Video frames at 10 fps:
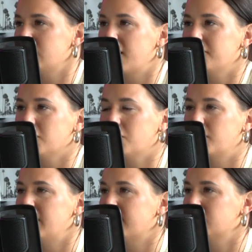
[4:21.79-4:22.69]
ever.
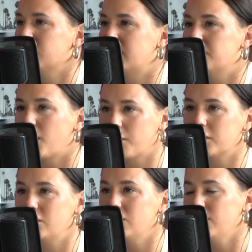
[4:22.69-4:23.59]
We had Korean
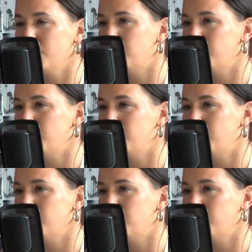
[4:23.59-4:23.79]
barbecue.